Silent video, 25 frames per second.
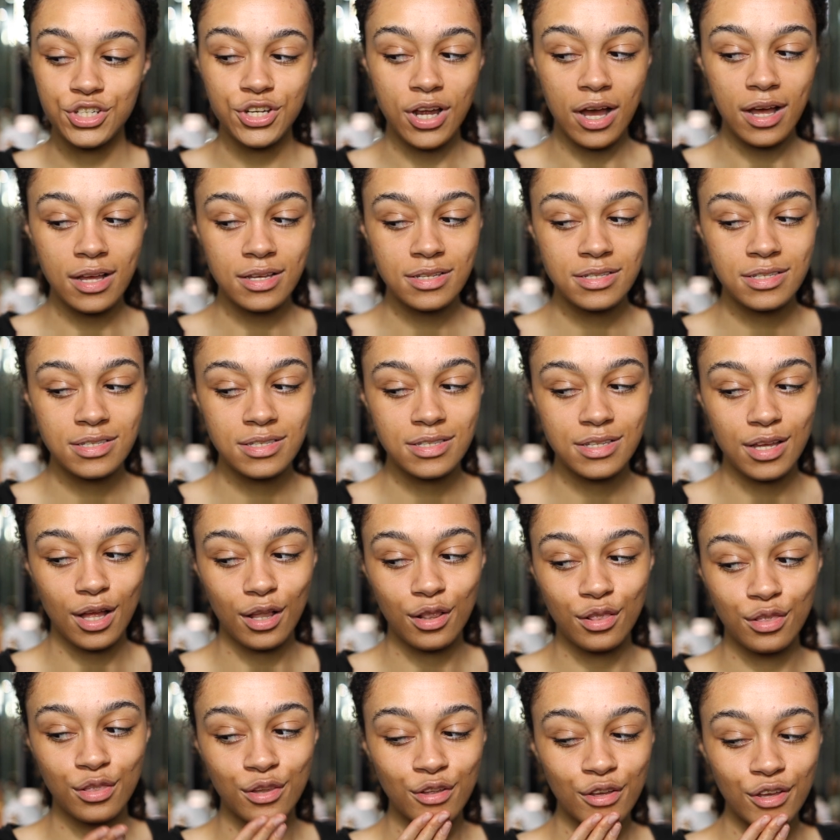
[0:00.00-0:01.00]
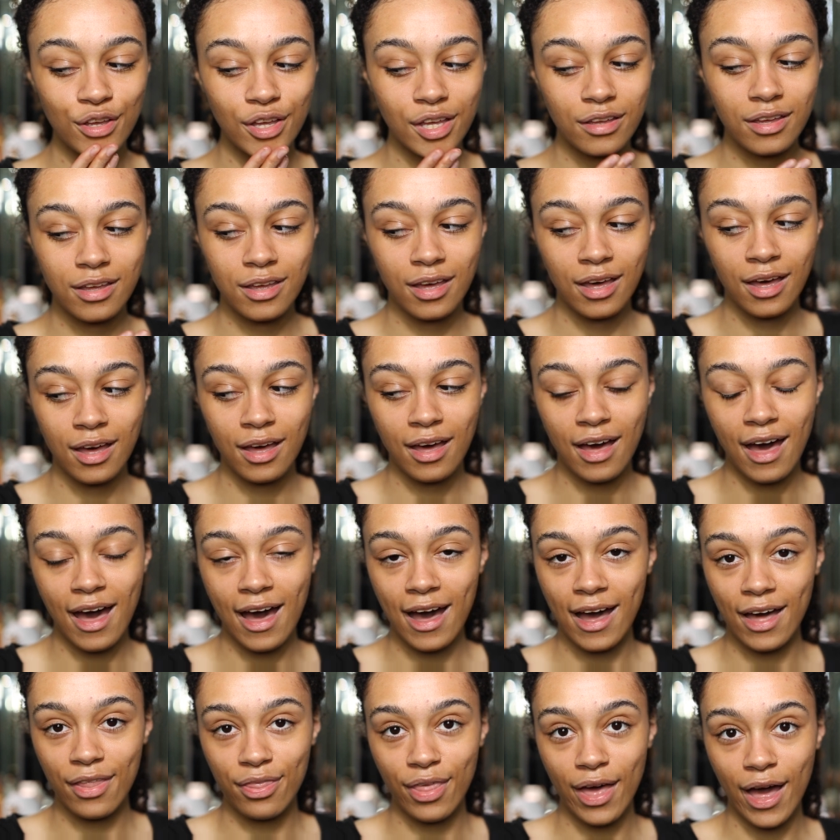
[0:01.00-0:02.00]
Just look
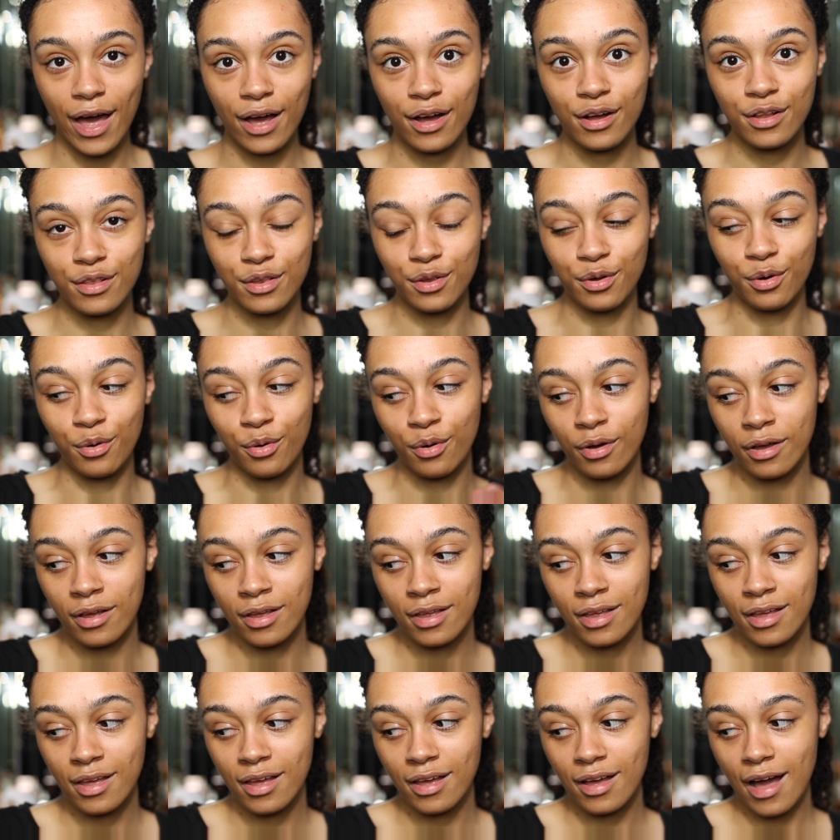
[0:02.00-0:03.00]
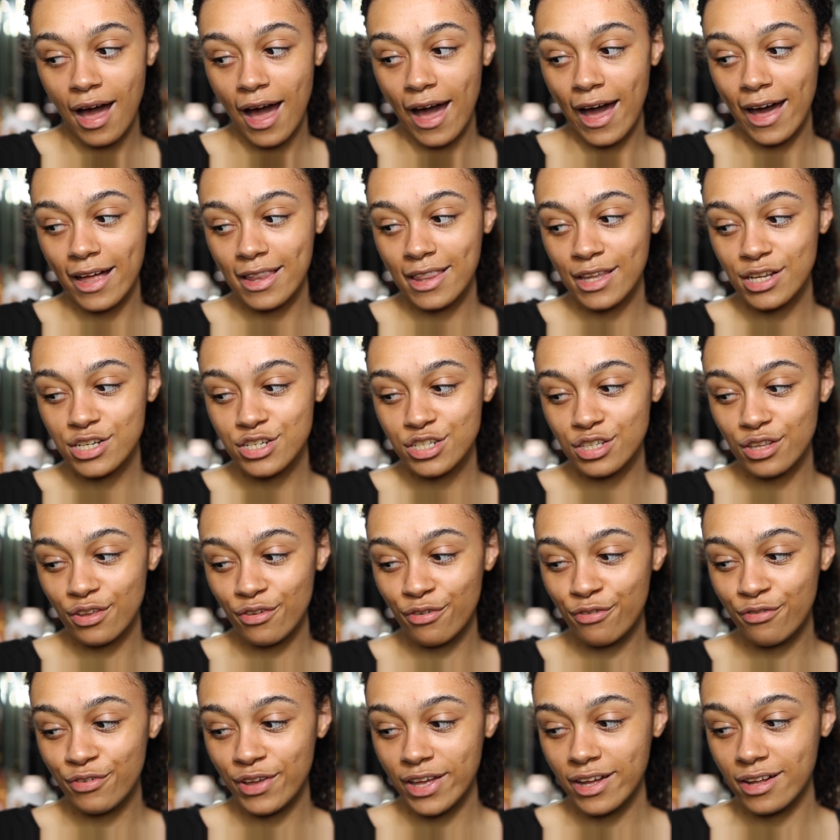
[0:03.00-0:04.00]
at that glow. I literally
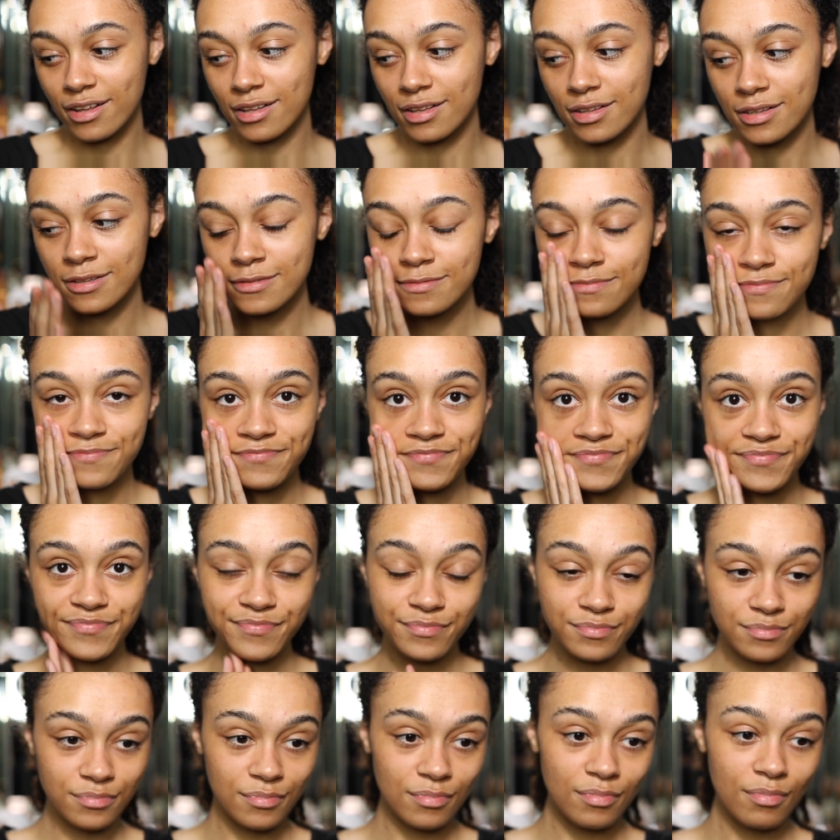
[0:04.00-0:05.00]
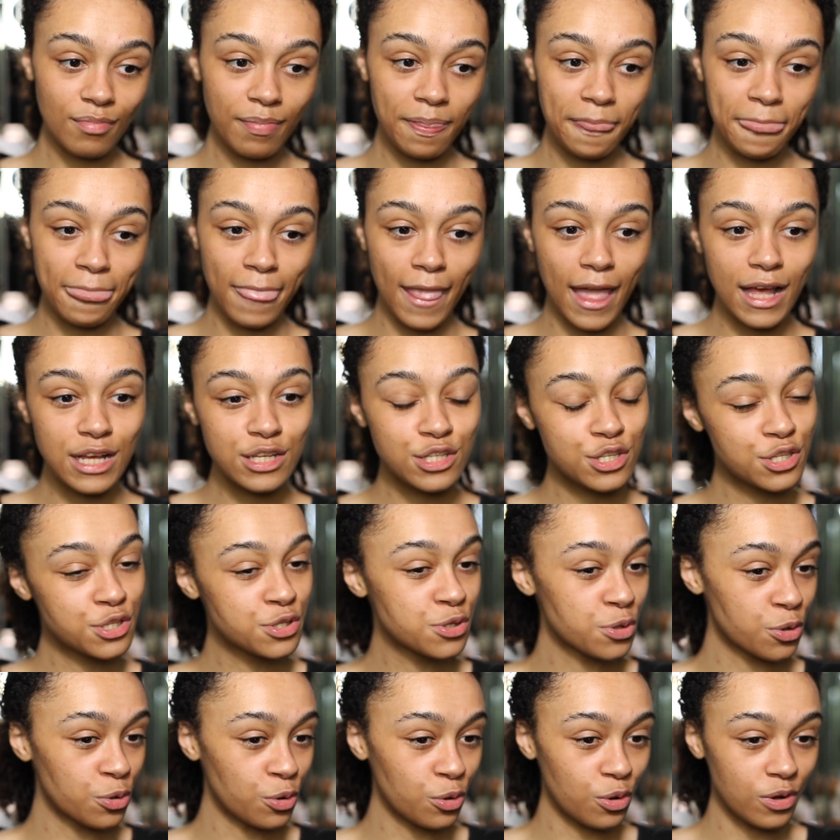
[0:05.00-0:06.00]
feel
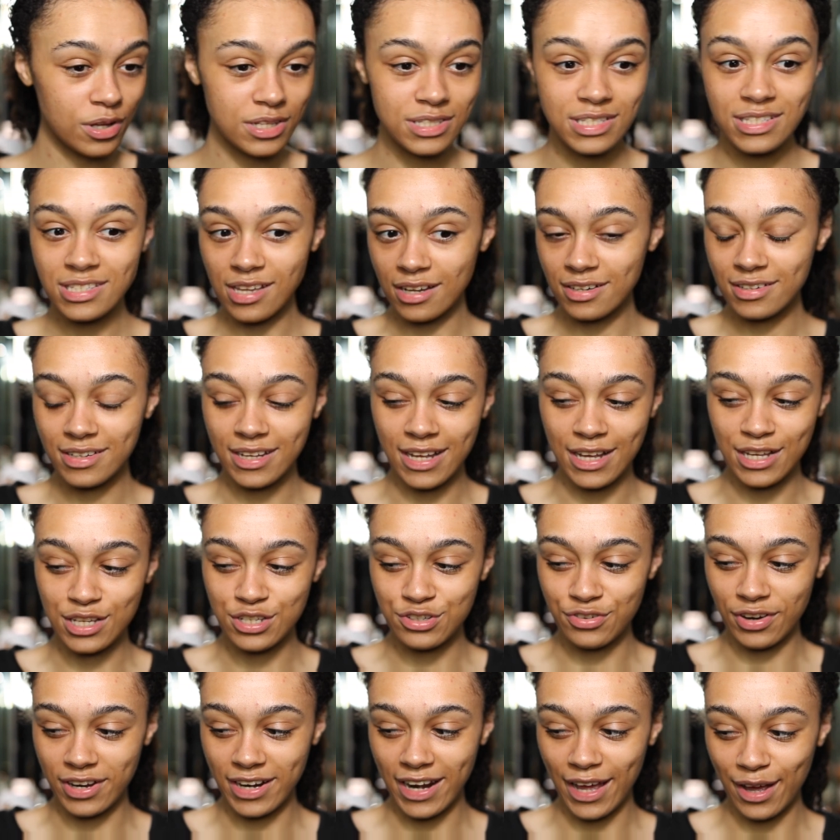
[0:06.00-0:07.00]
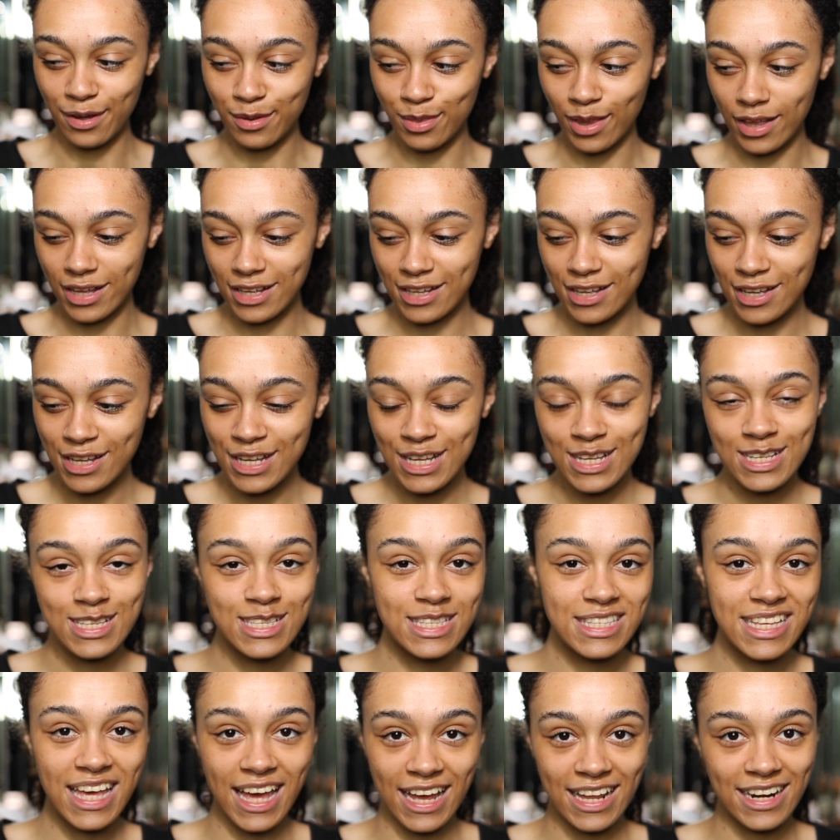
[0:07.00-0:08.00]
so sun-kissed right now, like
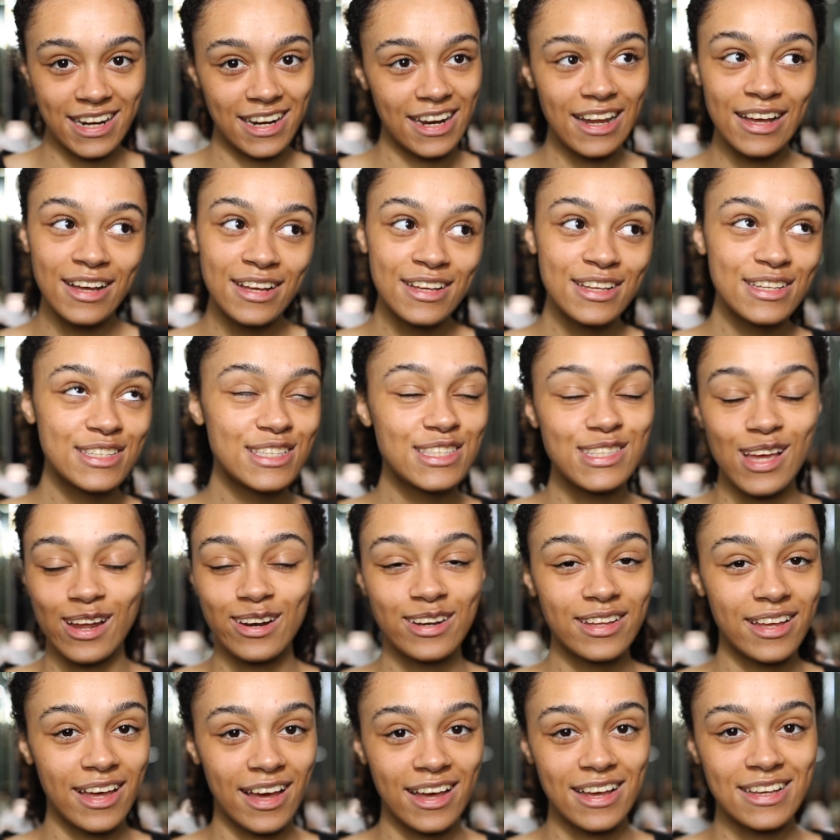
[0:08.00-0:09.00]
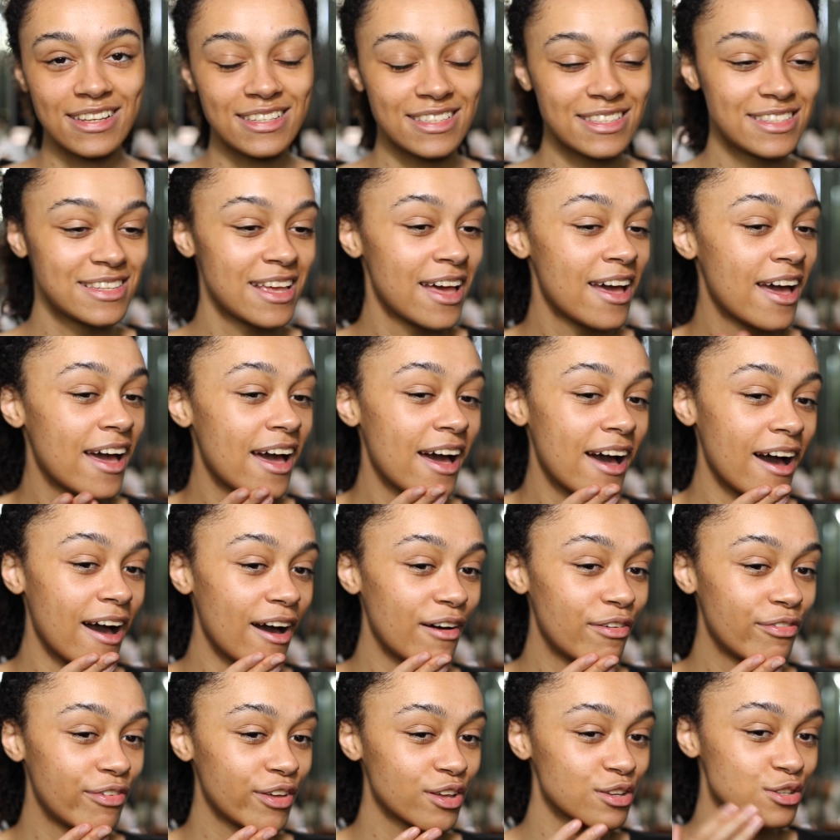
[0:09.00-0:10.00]
skin sun-kissed.
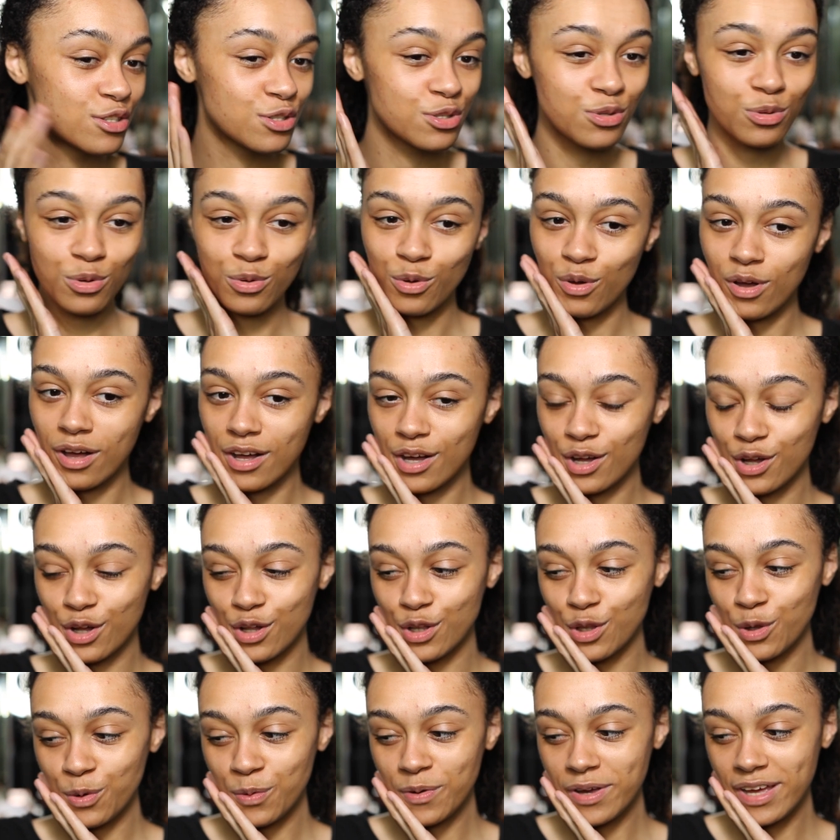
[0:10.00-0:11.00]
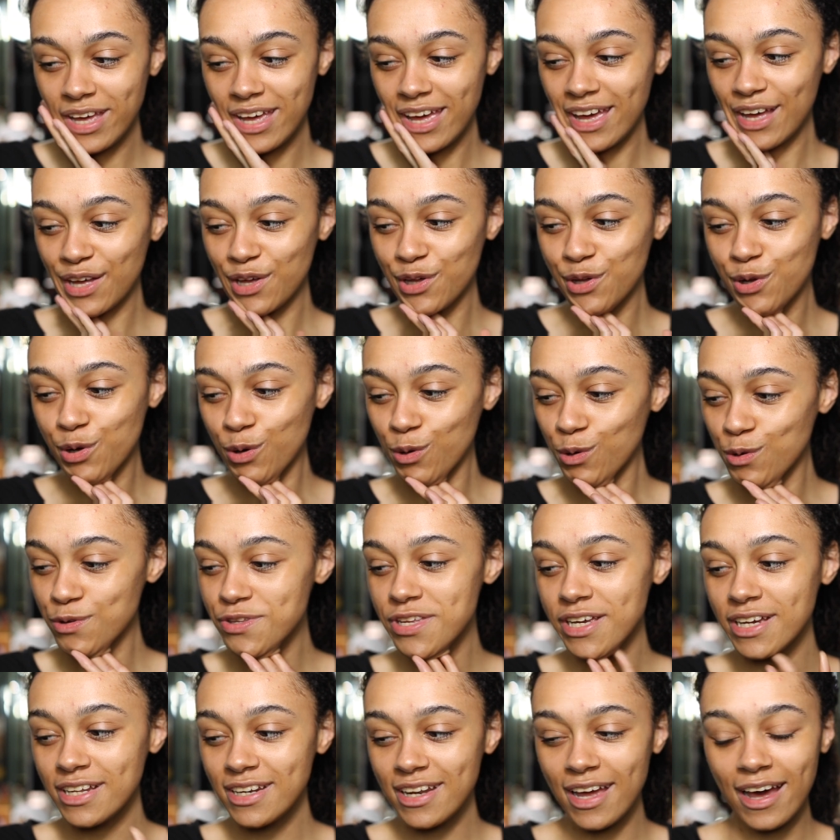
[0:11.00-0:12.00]
I feel so glowy and
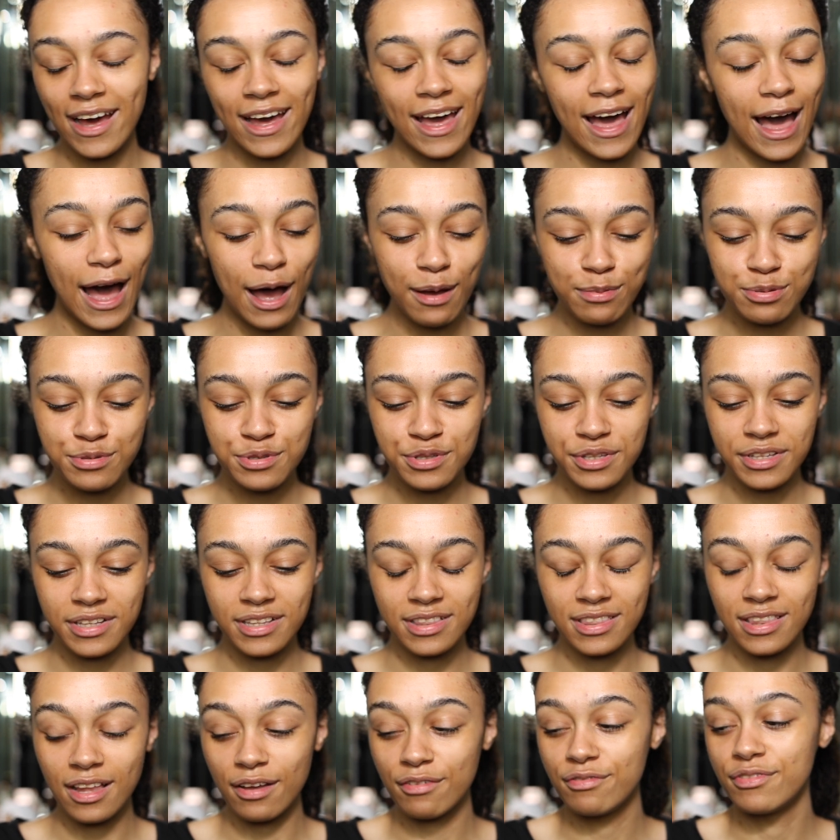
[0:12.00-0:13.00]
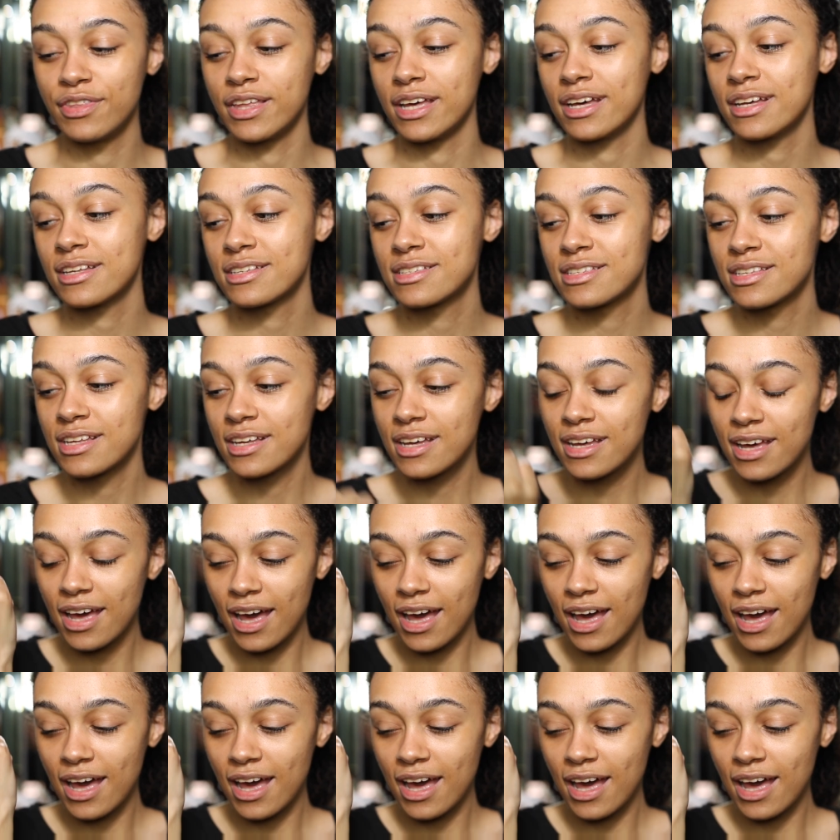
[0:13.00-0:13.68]
golden. I absolutely love this.